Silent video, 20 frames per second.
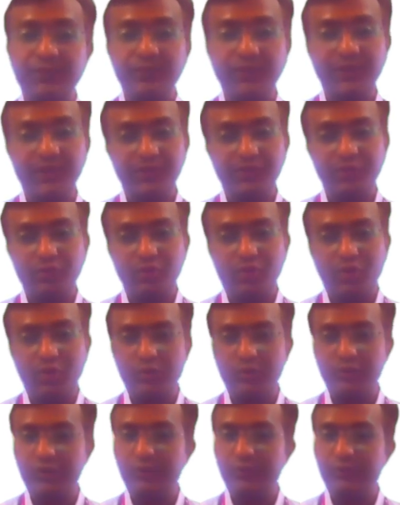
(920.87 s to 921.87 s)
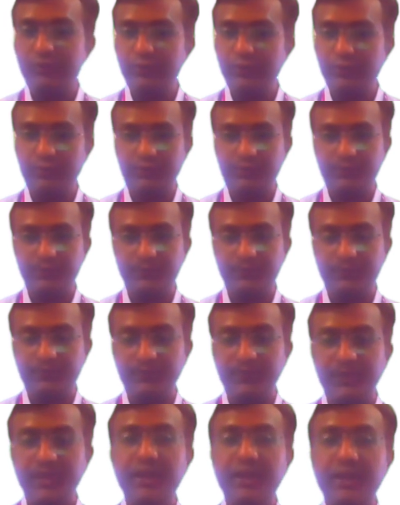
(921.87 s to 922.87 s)
work on the fluid.
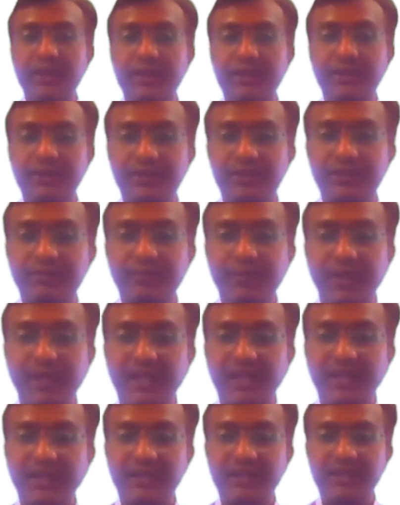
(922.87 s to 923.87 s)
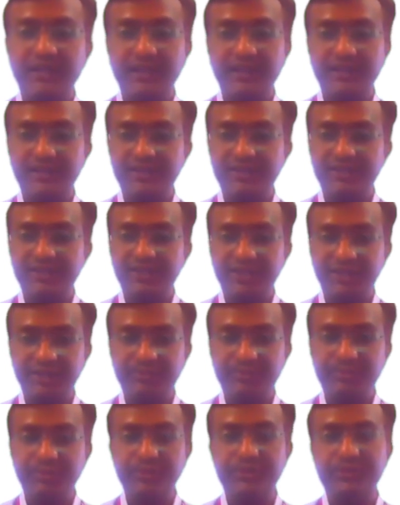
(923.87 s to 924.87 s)
This mechanical energy
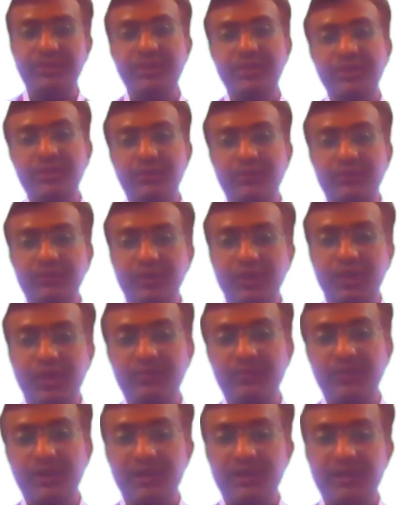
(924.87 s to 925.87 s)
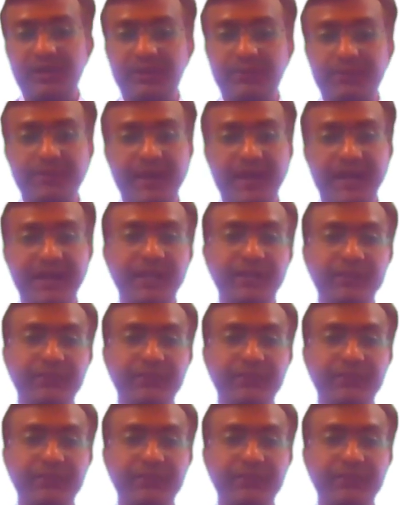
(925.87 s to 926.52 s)
input from the paddle